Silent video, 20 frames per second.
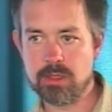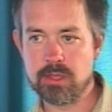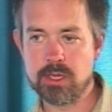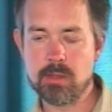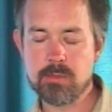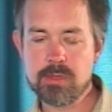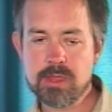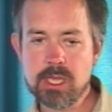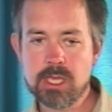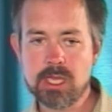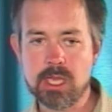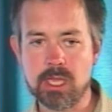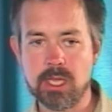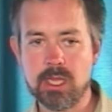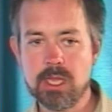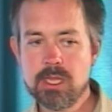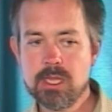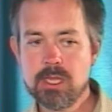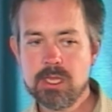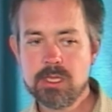And I'm thinking,
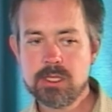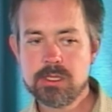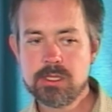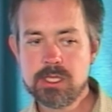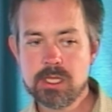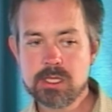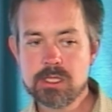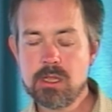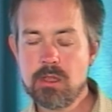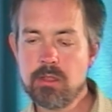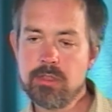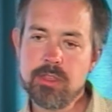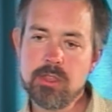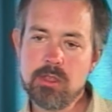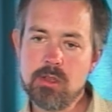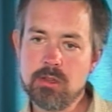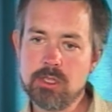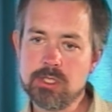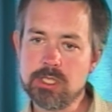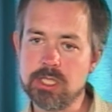does our
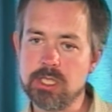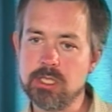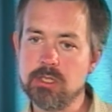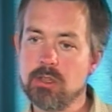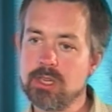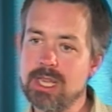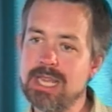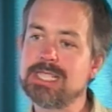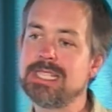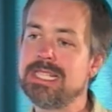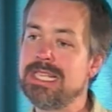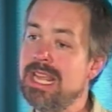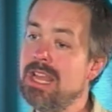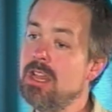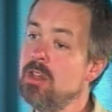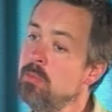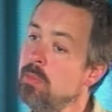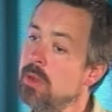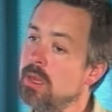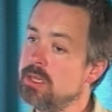theology not actually
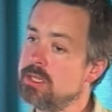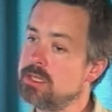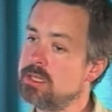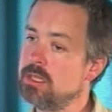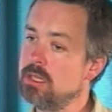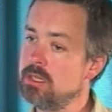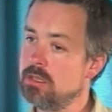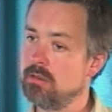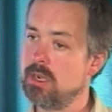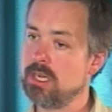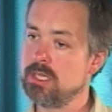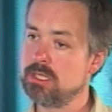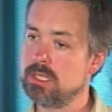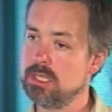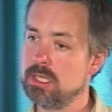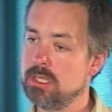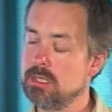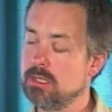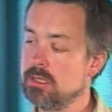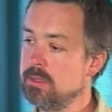help us a great
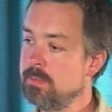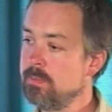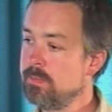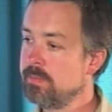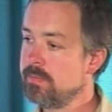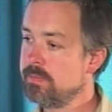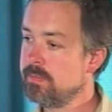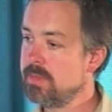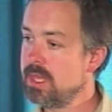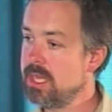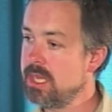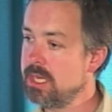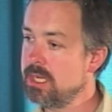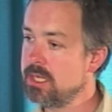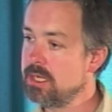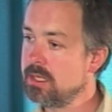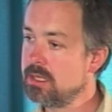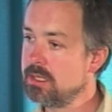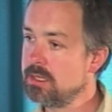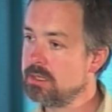deal
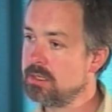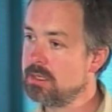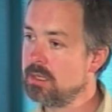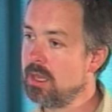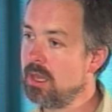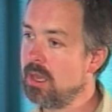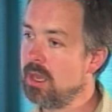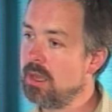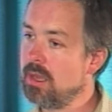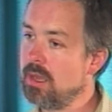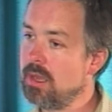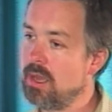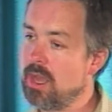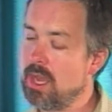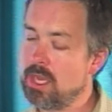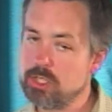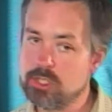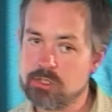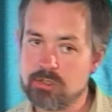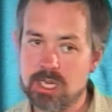in
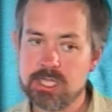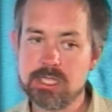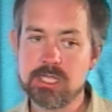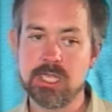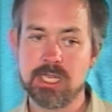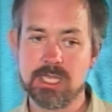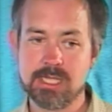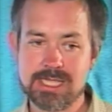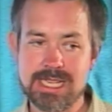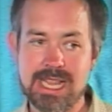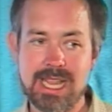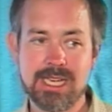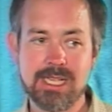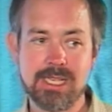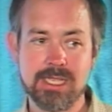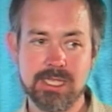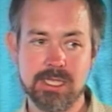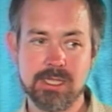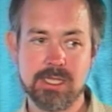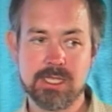addressing and
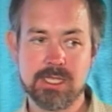tackling the